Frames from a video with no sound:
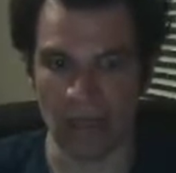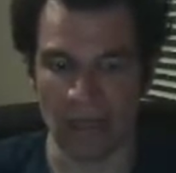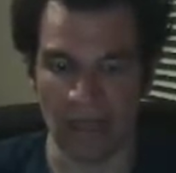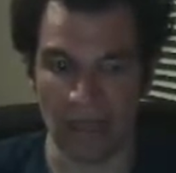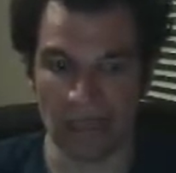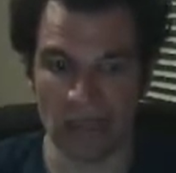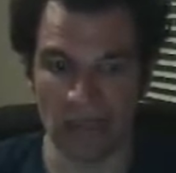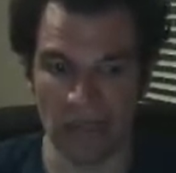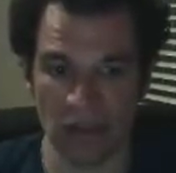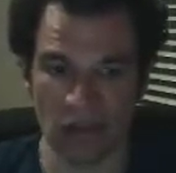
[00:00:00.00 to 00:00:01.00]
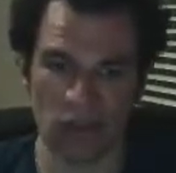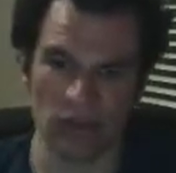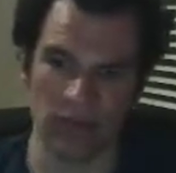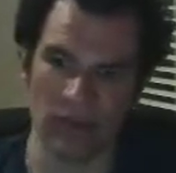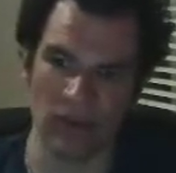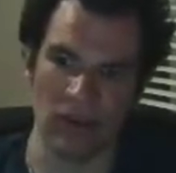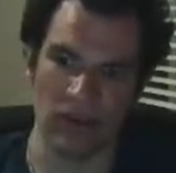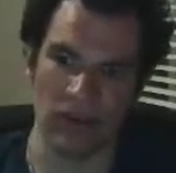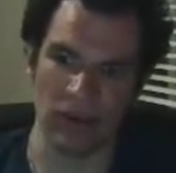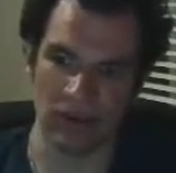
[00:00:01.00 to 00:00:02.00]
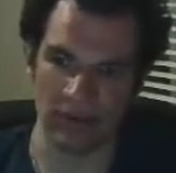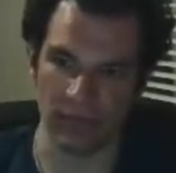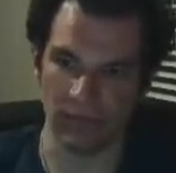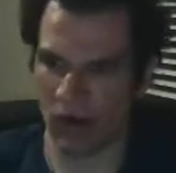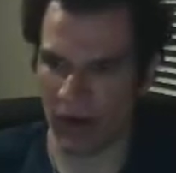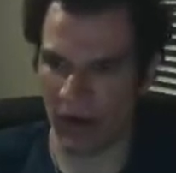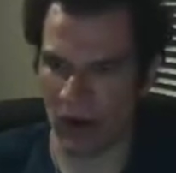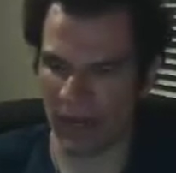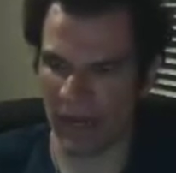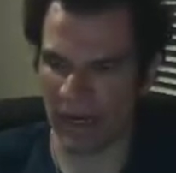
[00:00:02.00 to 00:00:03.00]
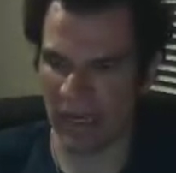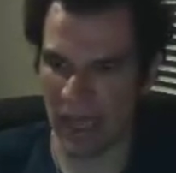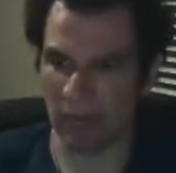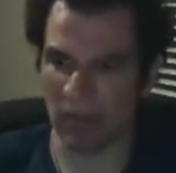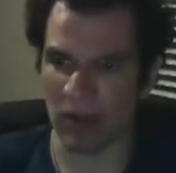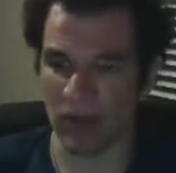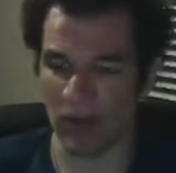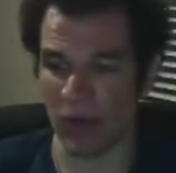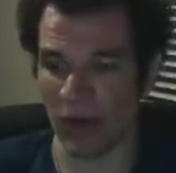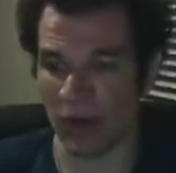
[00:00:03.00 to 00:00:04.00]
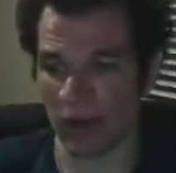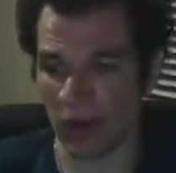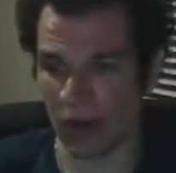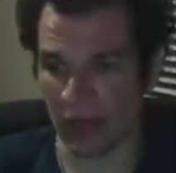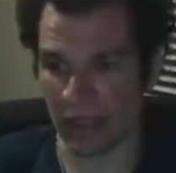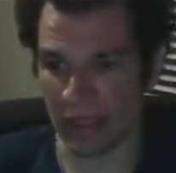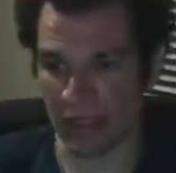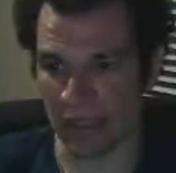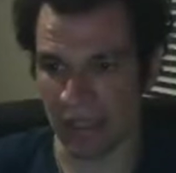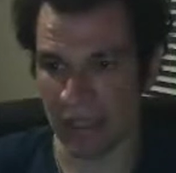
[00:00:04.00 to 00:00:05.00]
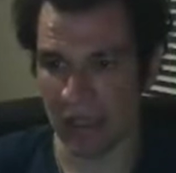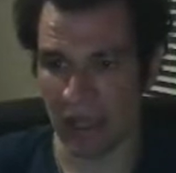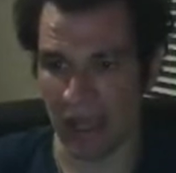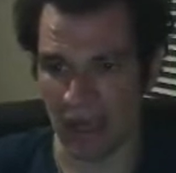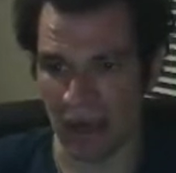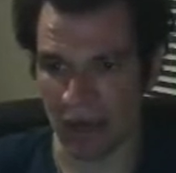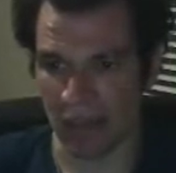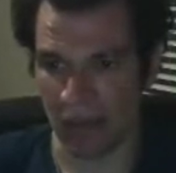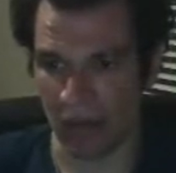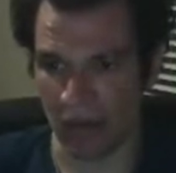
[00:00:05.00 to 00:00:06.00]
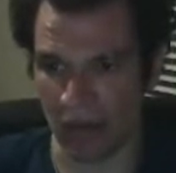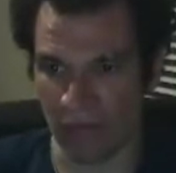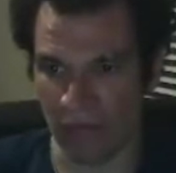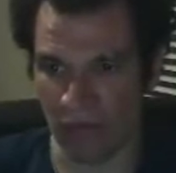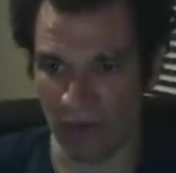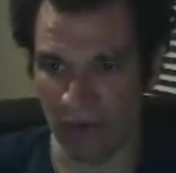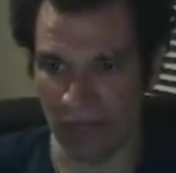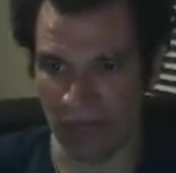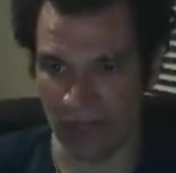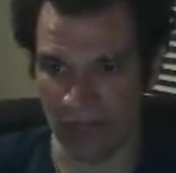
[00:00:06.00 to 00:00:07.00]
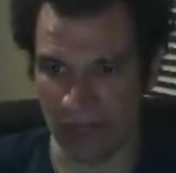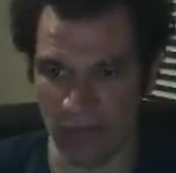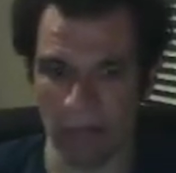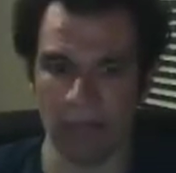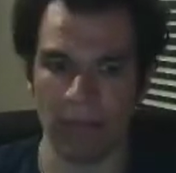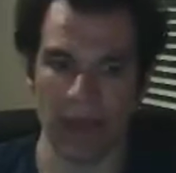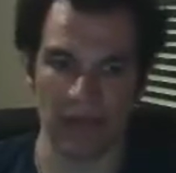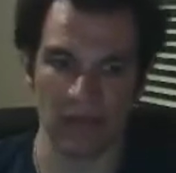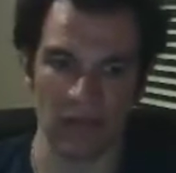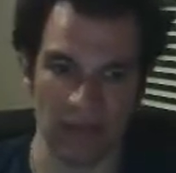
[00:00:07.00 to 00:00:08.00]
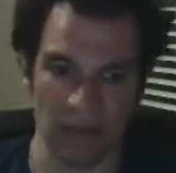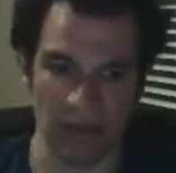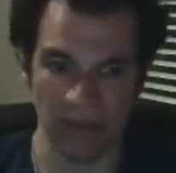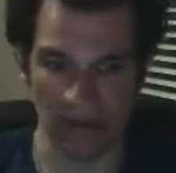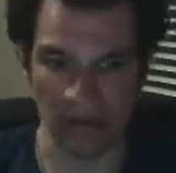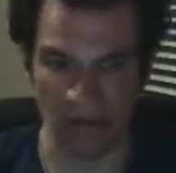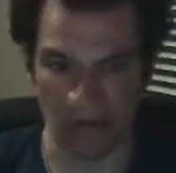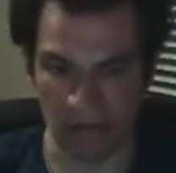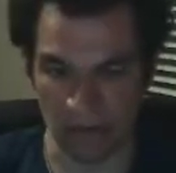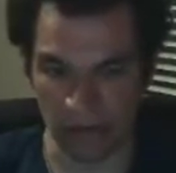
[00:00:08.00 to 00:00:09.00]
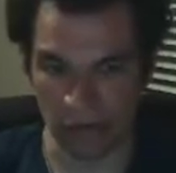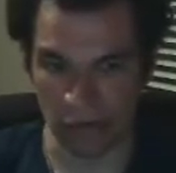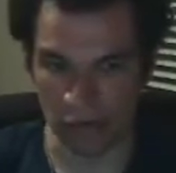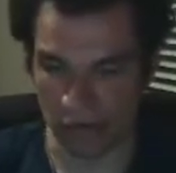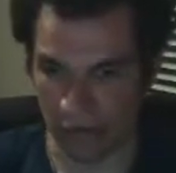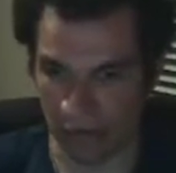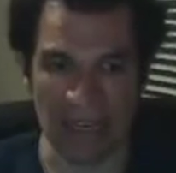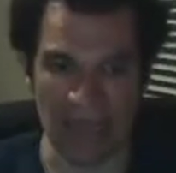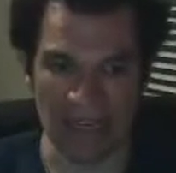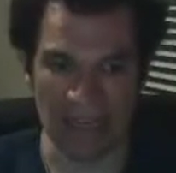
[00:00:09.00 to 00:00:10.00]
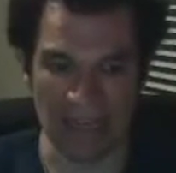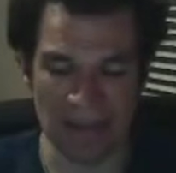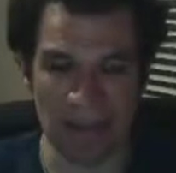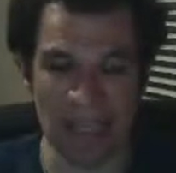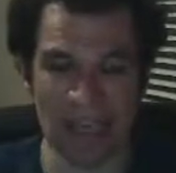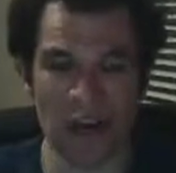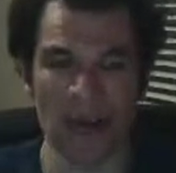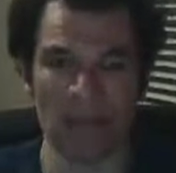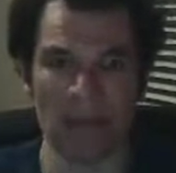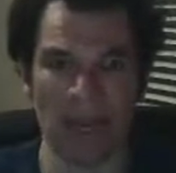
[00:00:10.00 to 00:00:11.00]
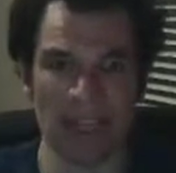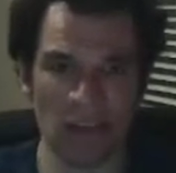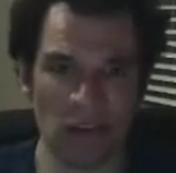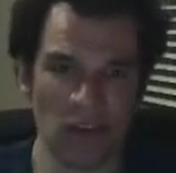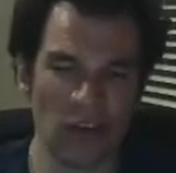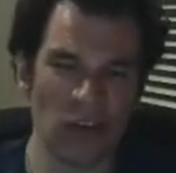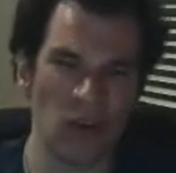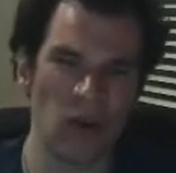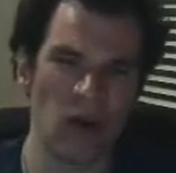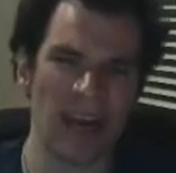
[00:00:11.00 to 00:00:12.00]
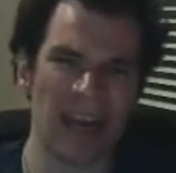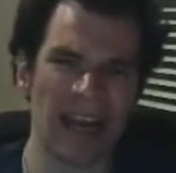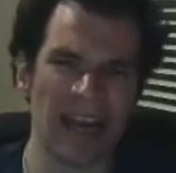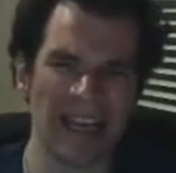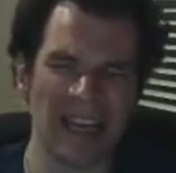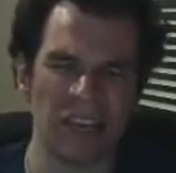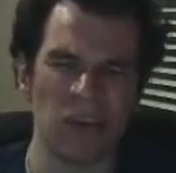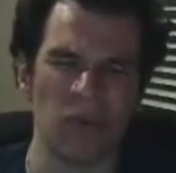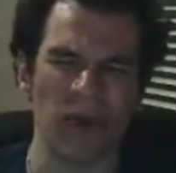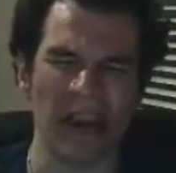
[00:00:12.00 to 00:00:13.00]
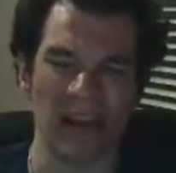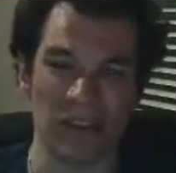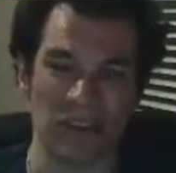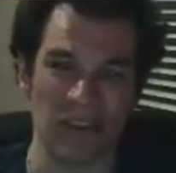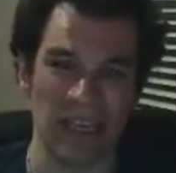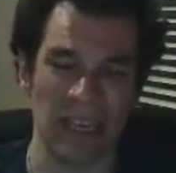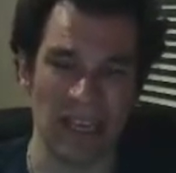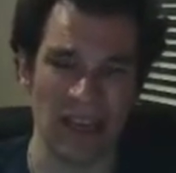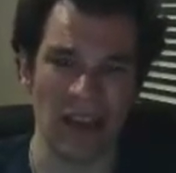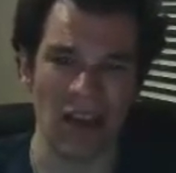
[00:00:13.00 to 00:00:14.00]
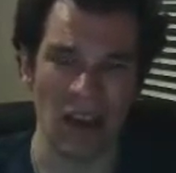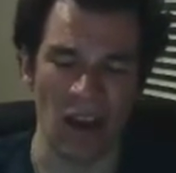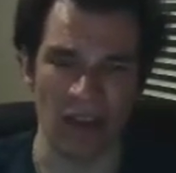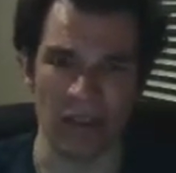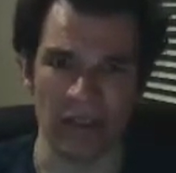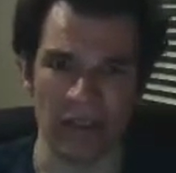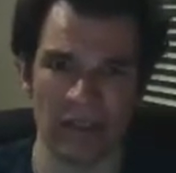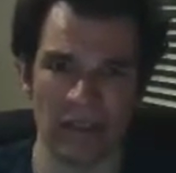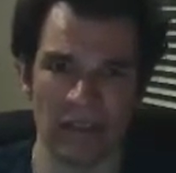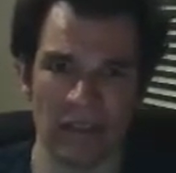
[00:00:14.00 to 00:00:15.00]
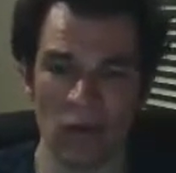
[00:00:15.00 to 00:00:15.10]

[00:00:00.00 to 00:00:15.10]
each sub-solution, or how many apples were collected along the way for each path in the recursion. And let me remind you why we are doing all of this.